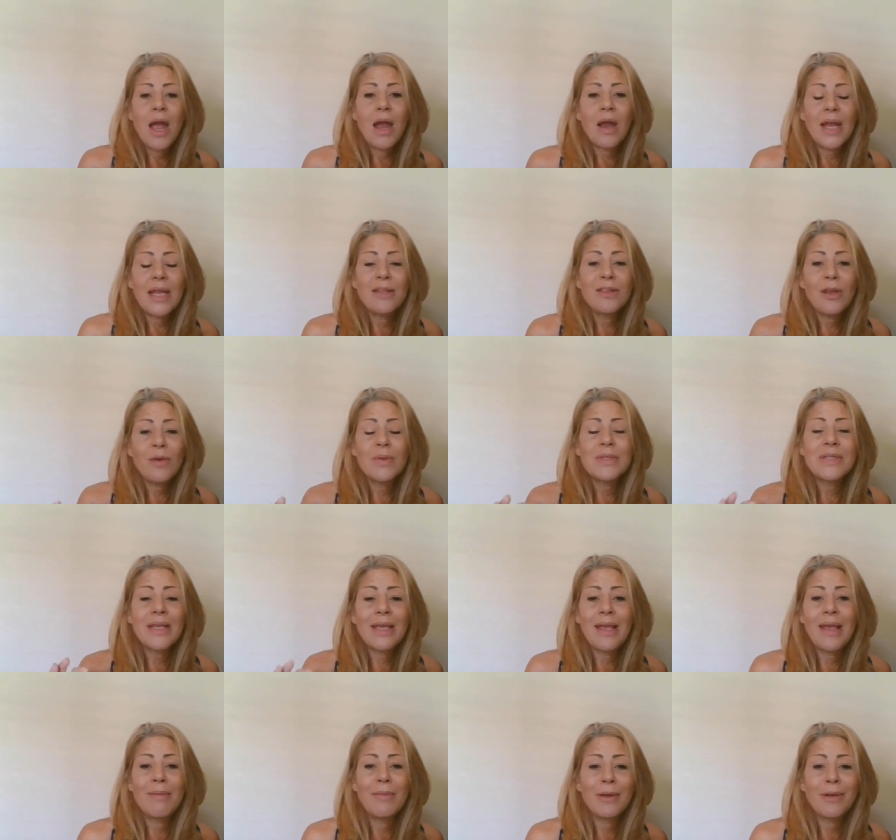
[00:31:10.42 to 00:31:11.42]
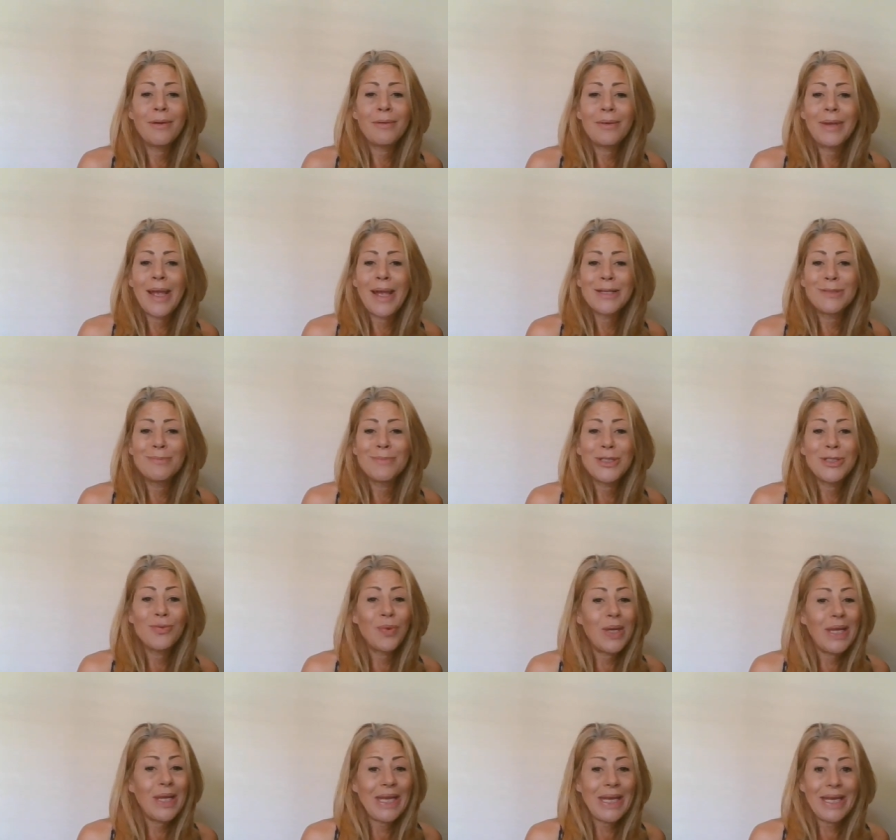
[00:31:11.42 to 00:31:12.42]
All right, there was a chemical reaction
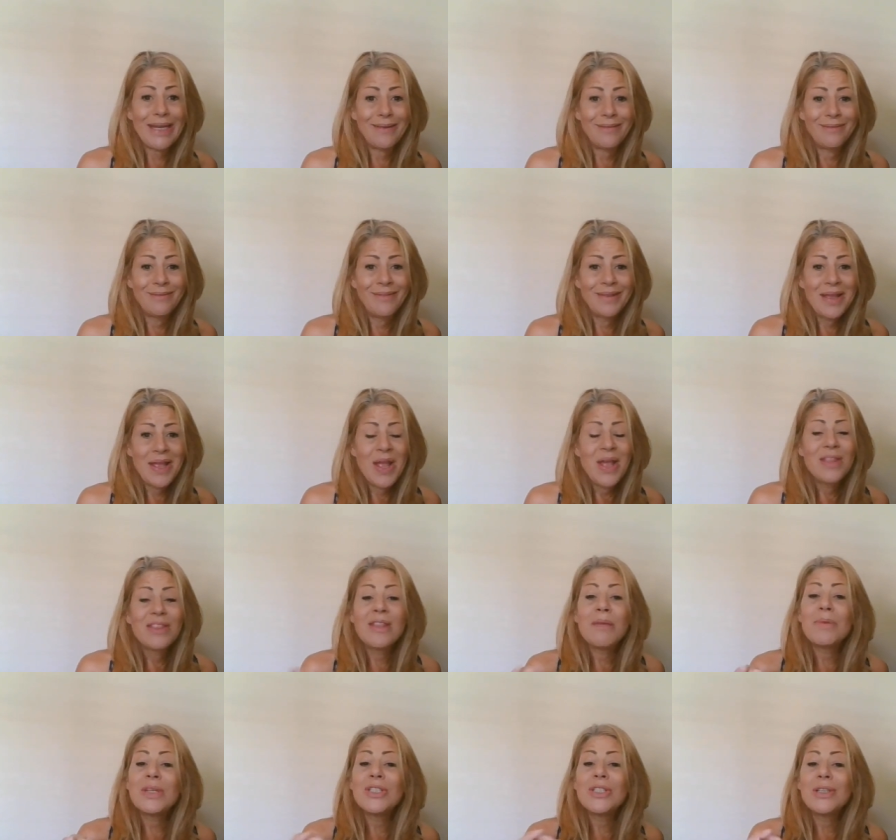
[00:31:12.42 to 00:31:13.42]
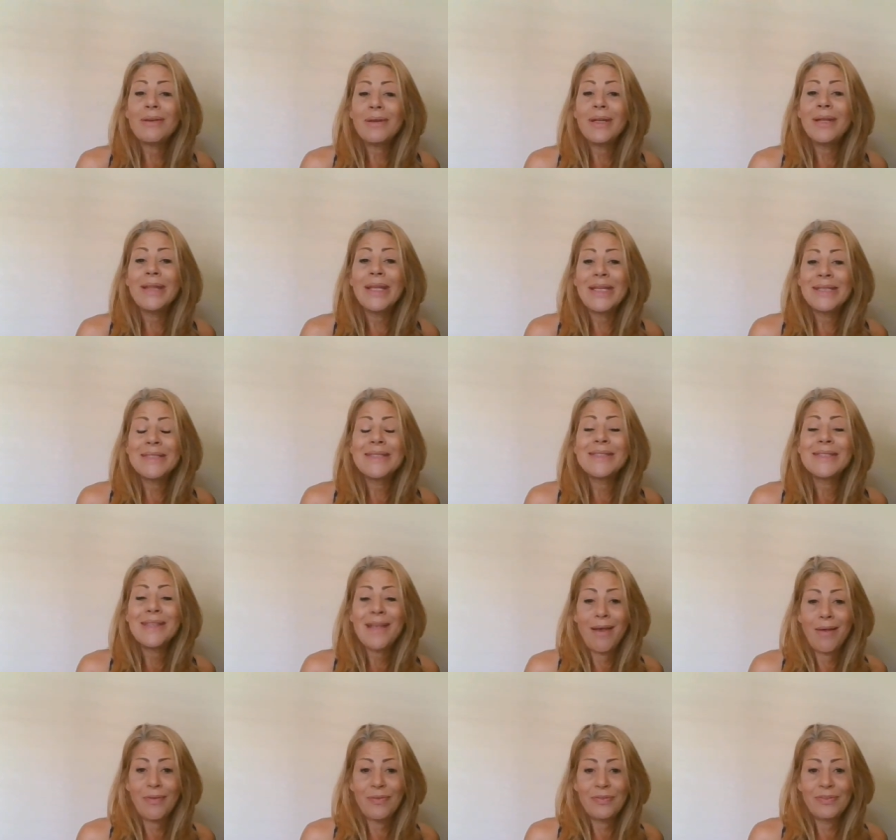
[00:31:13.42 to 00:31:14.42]
between the material
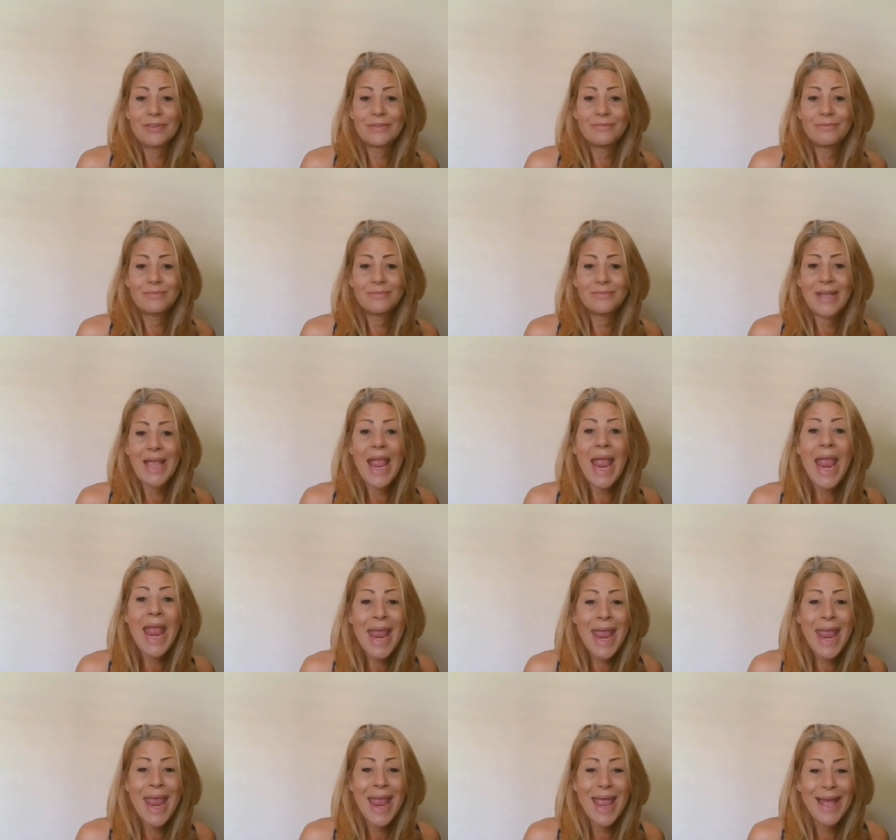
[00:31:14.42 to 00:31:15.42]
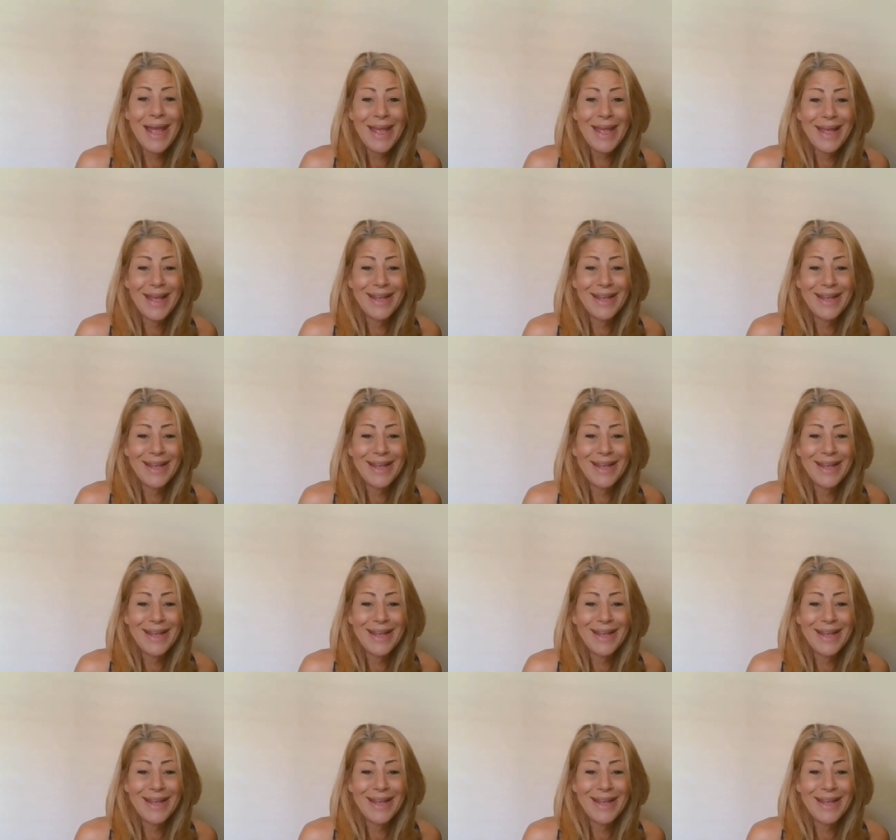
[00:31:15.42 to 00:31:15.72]
itself and